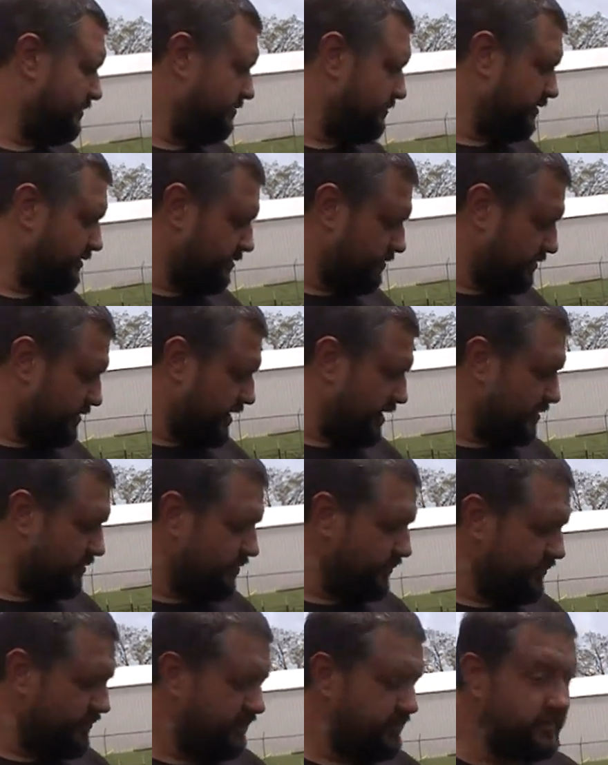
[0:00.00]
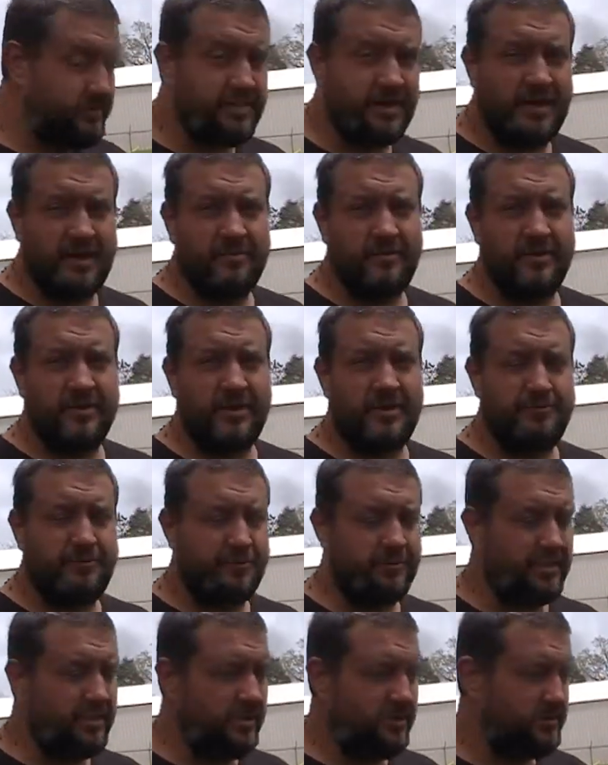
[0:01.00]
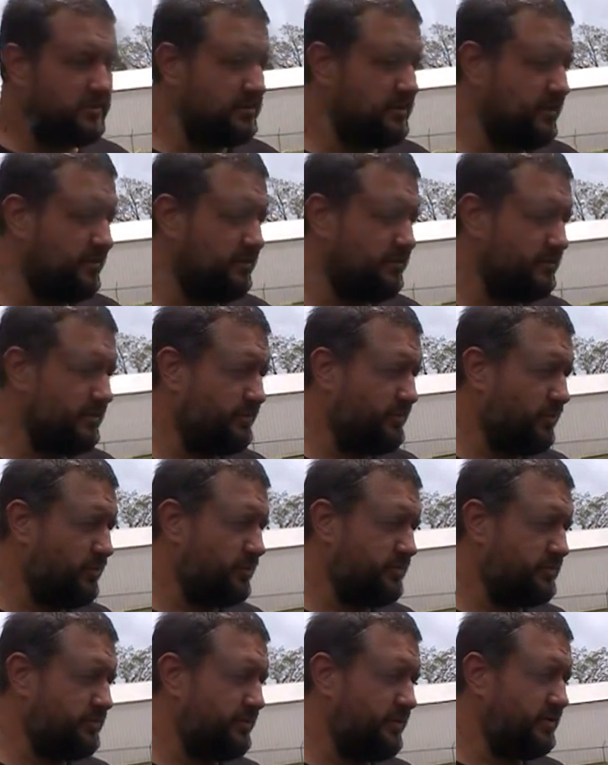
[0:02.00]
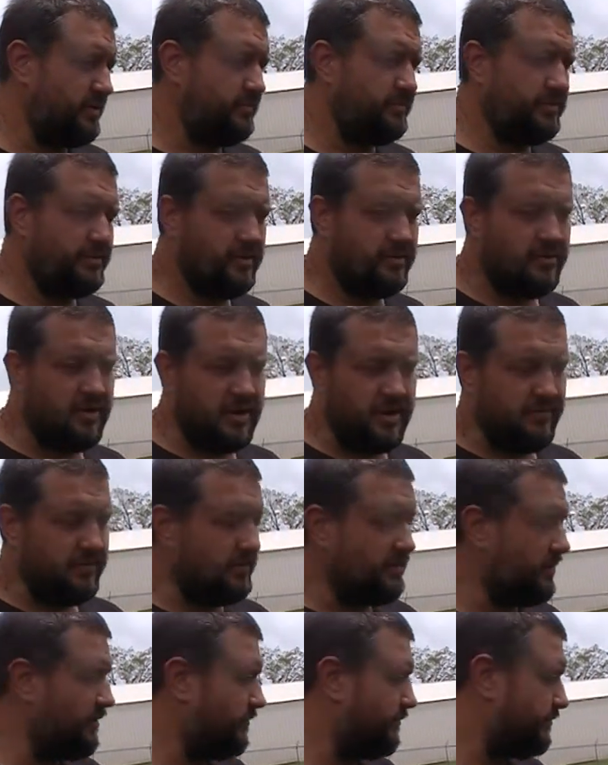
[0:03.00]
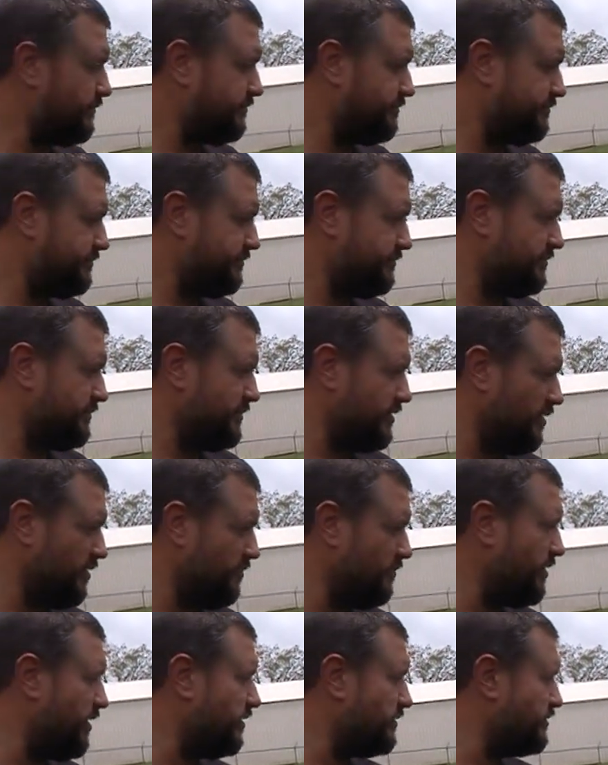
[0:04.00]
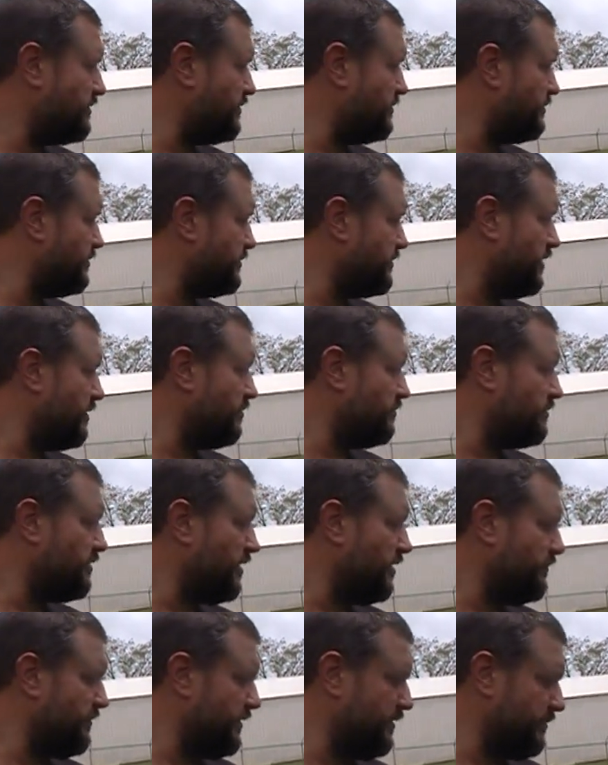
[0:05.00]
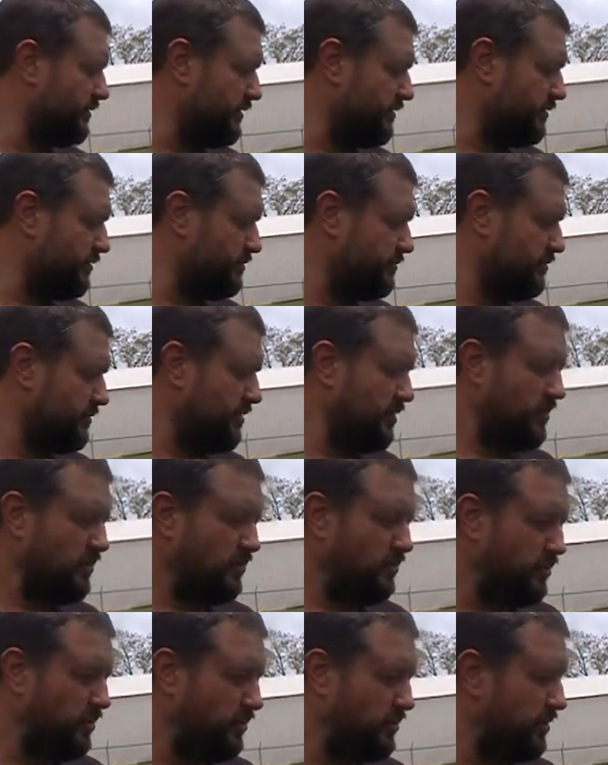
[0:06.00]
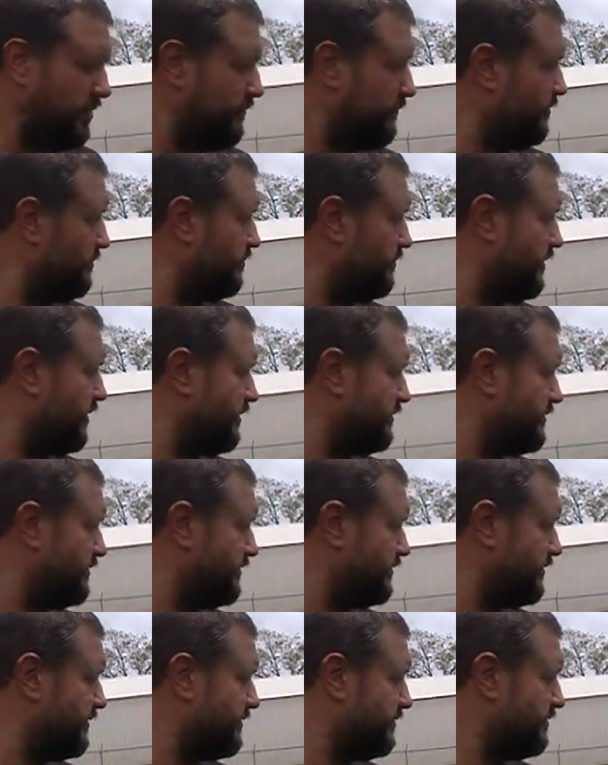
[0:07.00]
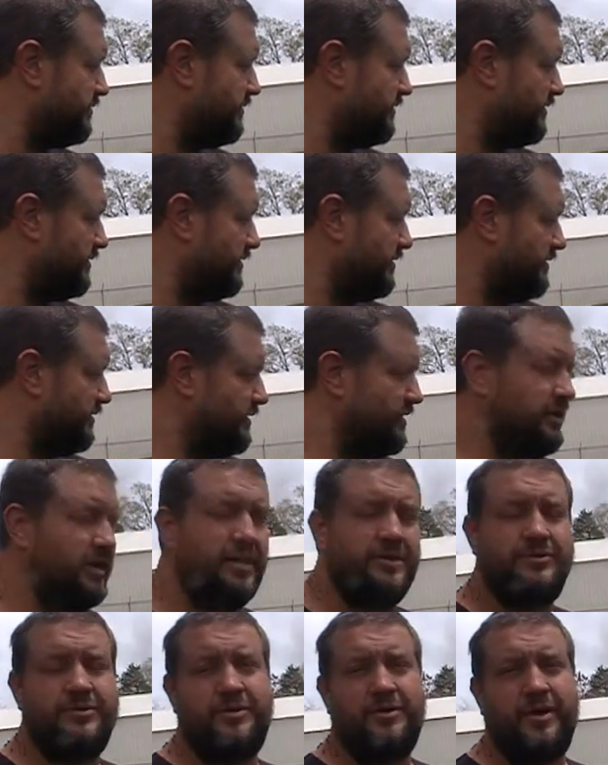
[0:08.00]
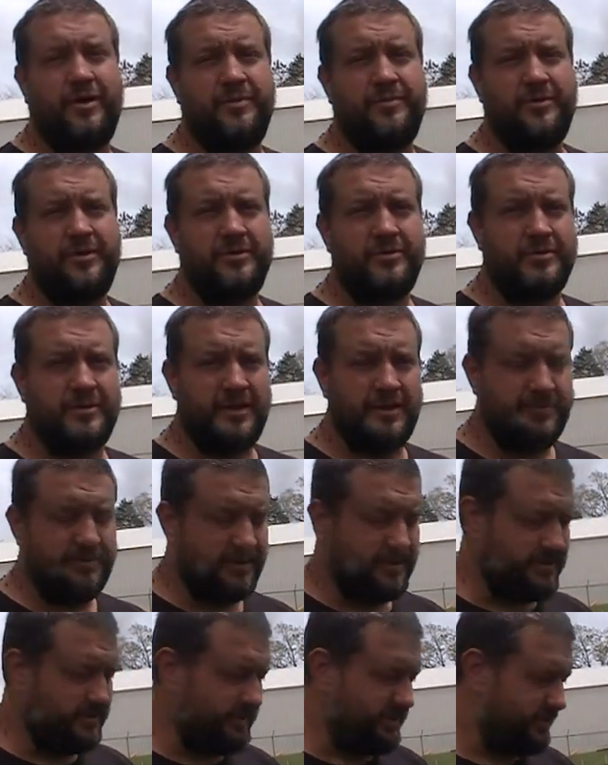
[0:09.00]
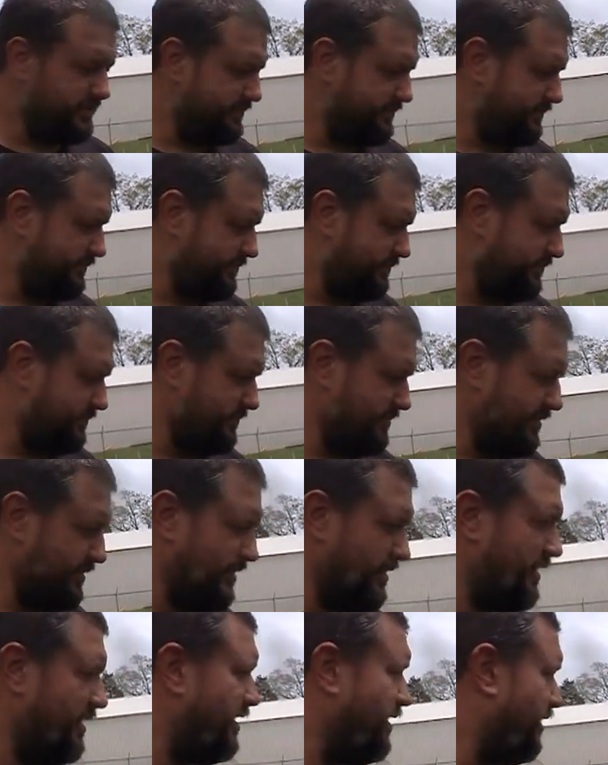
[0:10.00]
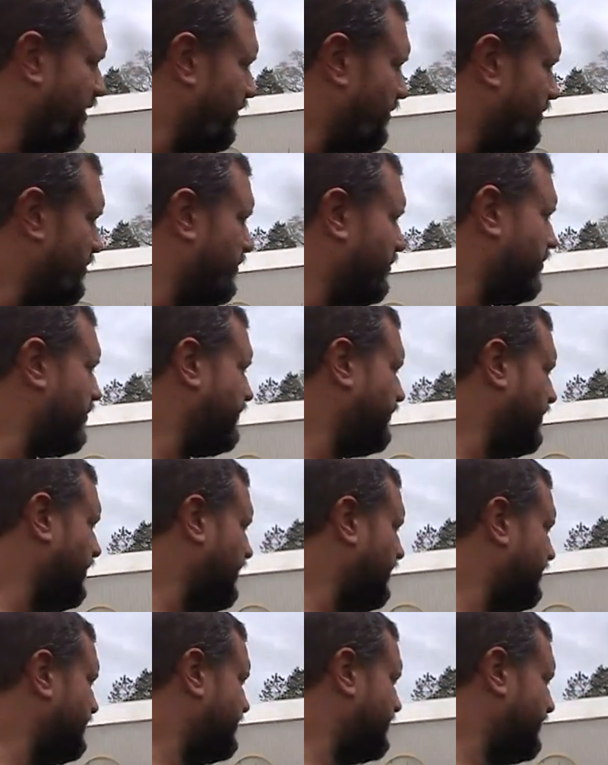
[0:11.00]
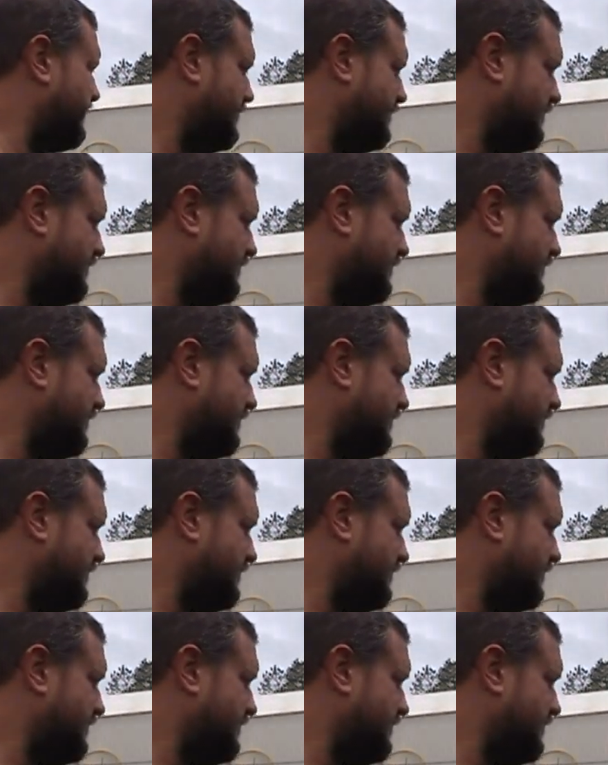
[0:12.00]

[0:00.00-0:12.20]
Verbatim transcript: But they're stacked over here to the side. We got to put our hinges on, our boards around it, but they're heavy enough. Our boxes will stay on top anyway, our wire covered little boxes, as you call them, our little teepees. Our little rooftops.